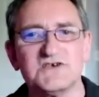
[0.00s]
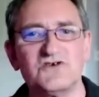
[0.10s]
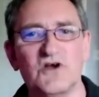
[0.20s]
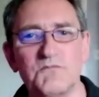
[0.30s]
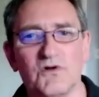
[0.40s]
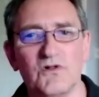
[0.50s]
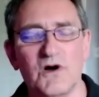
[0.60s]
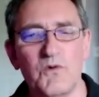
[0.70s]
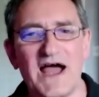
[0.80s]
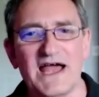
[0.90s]
to crumble
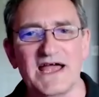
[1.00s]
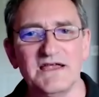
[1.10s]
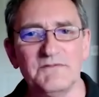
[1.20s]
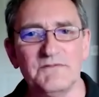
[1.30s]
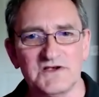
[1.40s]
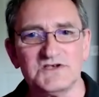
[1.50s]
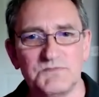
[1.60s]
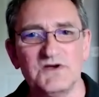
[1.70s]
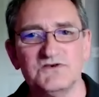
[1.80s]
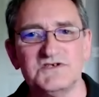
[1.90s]
away,
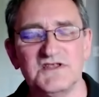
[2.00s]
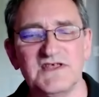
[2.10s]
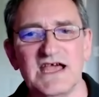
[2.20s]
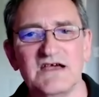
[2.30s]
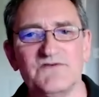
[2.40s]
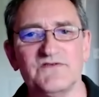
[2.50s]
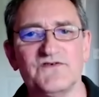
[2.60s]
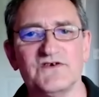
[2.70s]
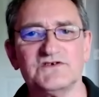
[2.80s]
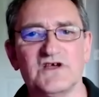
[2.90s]
exposed to the air for the
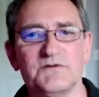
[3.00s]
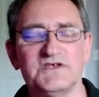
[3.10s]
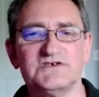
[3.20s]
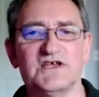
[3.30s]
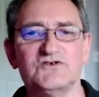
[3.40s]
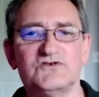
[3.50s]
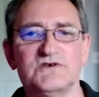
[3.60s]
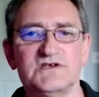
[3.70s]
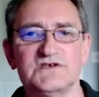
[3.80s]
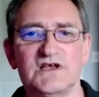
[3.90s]
first time in
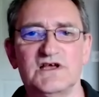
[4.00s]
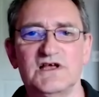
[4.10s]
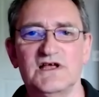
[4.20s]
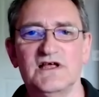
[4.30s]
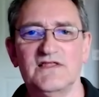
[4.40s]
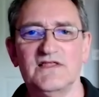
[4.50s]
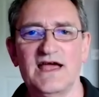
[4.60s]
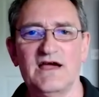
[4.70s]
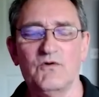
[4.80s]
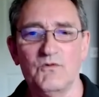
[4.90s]
centuries.
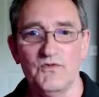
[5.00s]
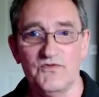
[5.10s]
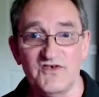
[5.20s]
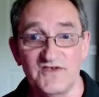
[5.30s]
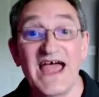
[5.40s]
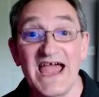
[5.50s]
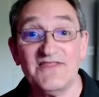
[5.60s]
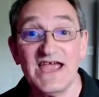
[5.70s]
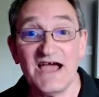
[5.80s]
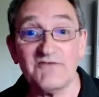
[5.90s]
Now, today,
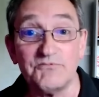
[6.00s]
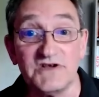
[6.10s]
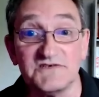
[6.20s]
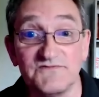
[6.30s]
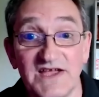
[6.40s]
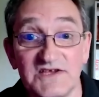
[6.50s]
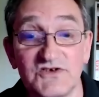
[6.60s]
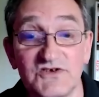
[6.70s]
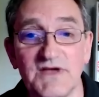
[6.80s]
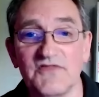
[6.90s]
they have
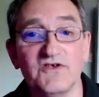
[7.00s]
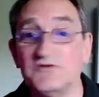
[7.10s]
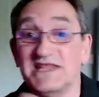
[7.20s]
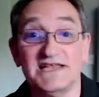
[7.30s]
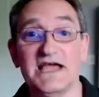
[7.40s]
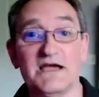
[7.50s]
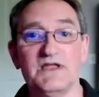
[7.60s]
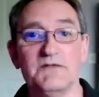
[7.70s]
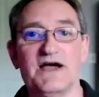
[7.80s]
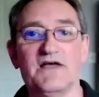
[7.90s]
preservation methods. They didn't have
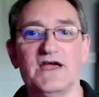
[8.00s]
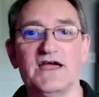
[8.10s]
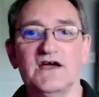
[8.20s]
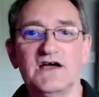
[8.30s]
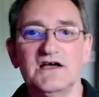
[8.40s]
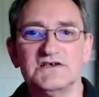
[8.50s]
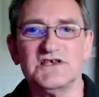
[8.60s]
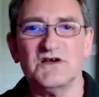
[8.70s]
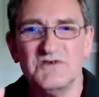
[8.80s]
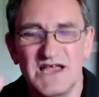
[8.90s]
any back then.
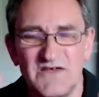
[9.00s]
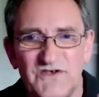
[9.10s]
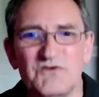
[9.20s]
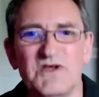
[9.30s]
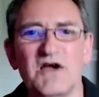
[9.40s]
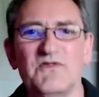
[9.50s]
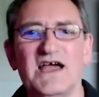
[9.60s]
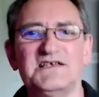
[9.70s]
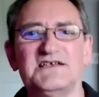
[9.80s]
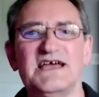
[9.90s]
So if you go
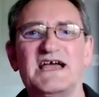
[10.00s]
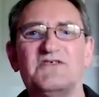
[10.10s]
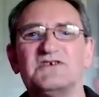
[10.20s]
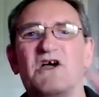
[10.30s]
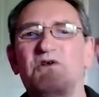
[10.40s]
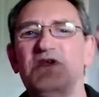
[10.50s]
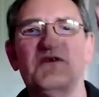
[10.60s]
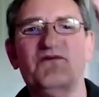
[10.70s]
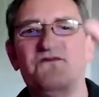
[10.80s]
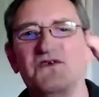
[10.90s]
there today, there's only
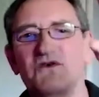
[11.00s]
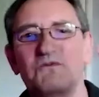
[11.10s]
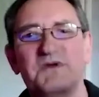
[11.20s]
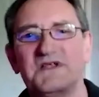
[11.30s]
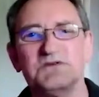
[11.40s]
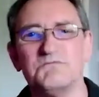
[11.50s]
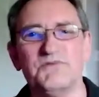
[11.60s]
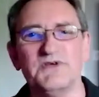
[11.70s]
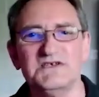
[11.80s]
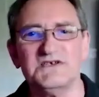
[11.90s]
a few bits and
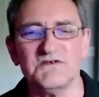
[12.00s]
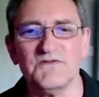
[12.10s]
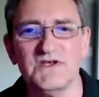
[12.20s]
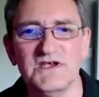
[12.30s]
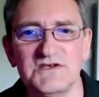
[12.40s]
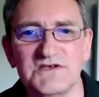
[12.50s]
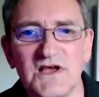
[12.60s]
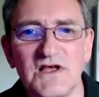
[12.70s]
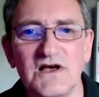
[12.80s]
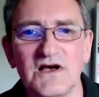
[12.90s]
pieces of these
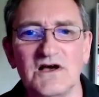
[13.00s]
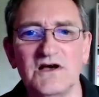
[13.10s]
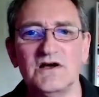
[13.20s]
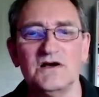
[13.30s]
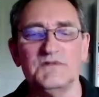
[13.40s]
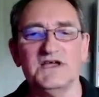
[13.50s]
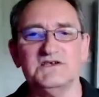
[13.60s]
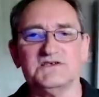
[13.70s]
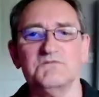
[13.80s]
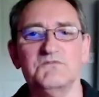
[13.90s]

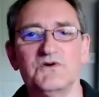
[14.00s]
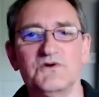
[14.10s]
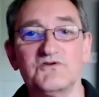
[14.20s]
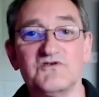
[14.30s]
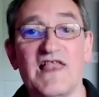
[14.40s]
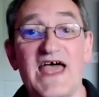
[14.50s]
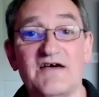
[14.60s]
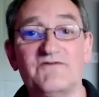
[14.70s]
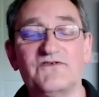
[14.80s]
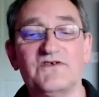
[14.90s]
amazing murals
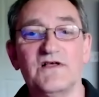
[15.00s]
left.